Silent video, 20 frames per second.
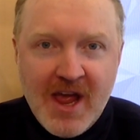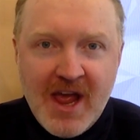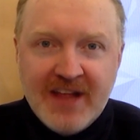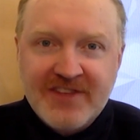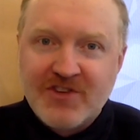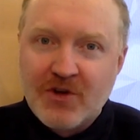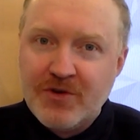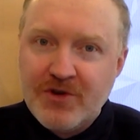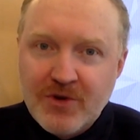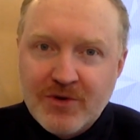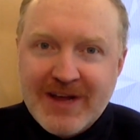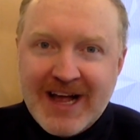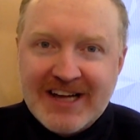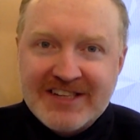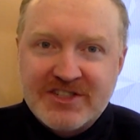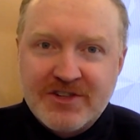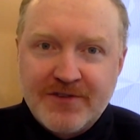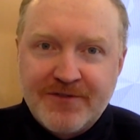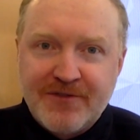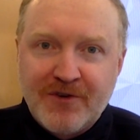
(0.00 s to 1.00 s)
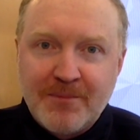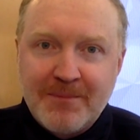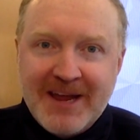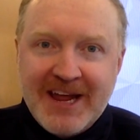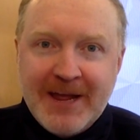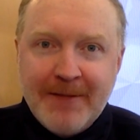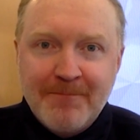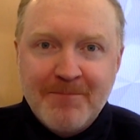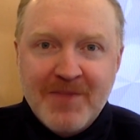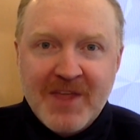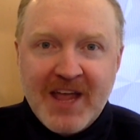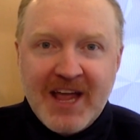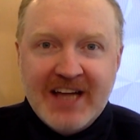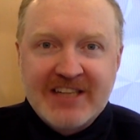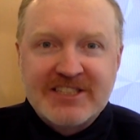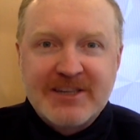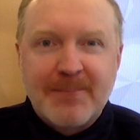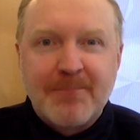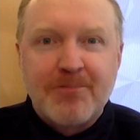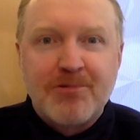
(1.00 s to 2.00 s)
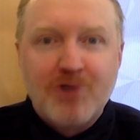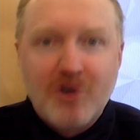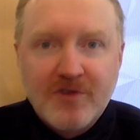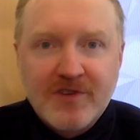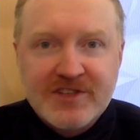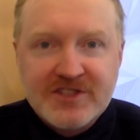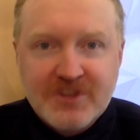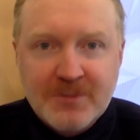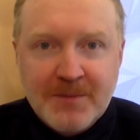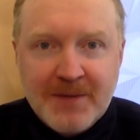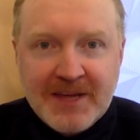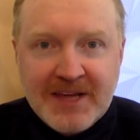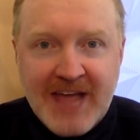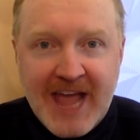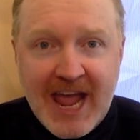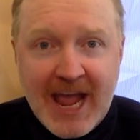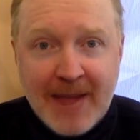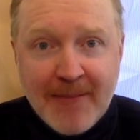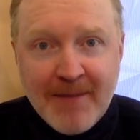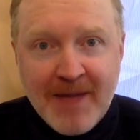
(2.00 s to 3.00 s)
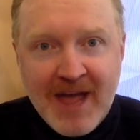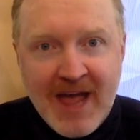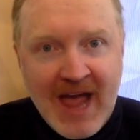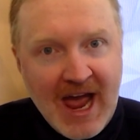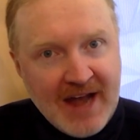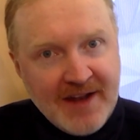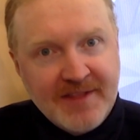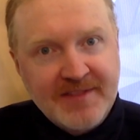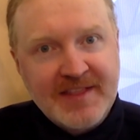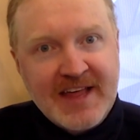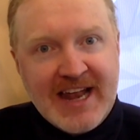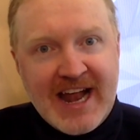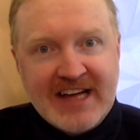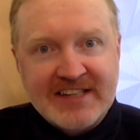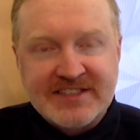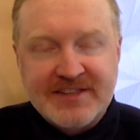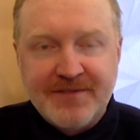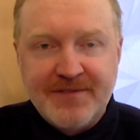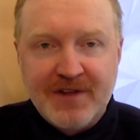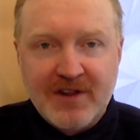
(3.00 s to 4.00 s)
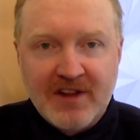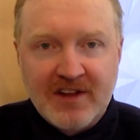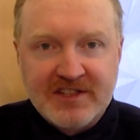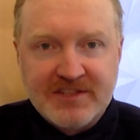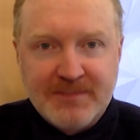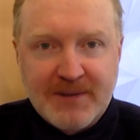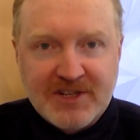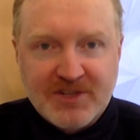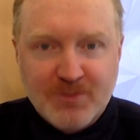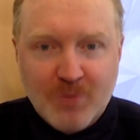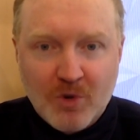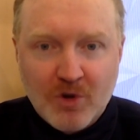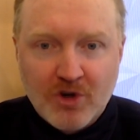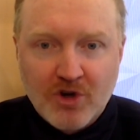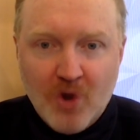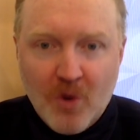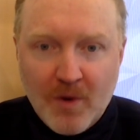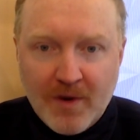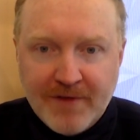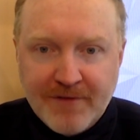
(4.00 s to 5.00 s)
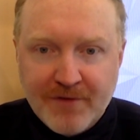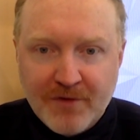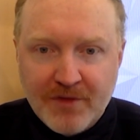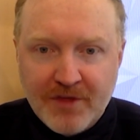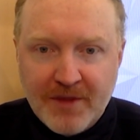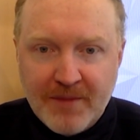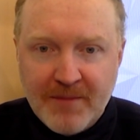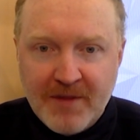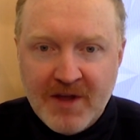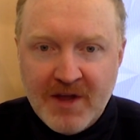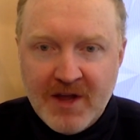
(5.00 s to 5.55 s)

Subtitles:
So Newcastle, for me, it's a prove-it-to-me game. I think that Aston Villa is much more going for them.